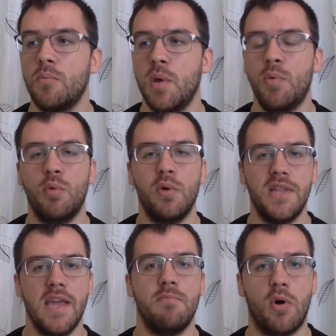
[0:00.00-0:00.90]
People
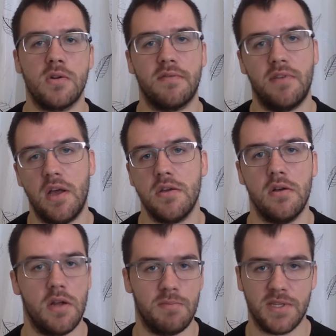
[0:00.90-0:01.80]
relate more to
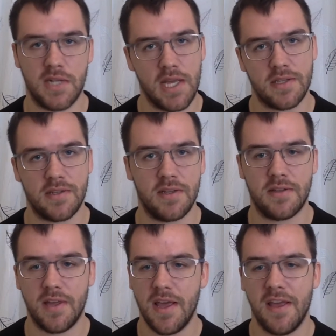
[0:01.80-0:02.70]
failure and mistakes. They
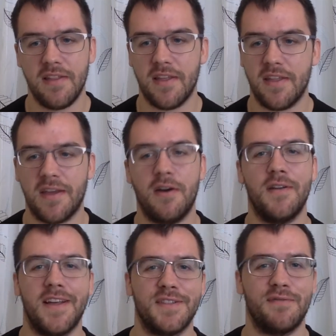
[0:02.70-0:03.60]
think,
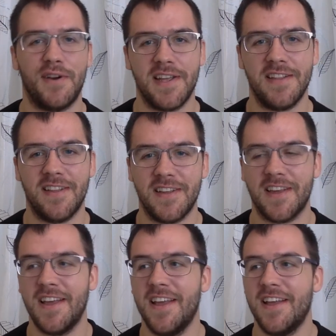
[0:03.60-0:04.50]
oh, that's funny.
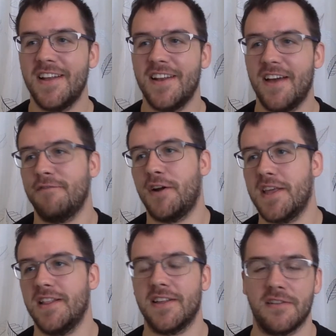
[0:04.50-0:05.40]
Like, not
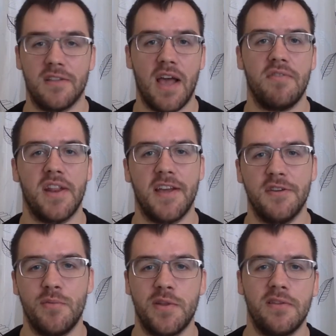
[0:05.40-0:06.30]
funny like they're laughing at
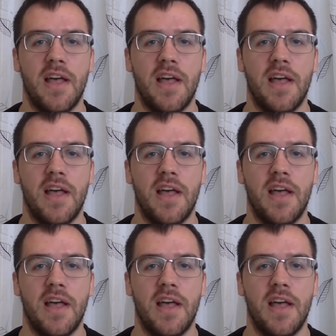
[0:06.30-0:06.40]
you, but they're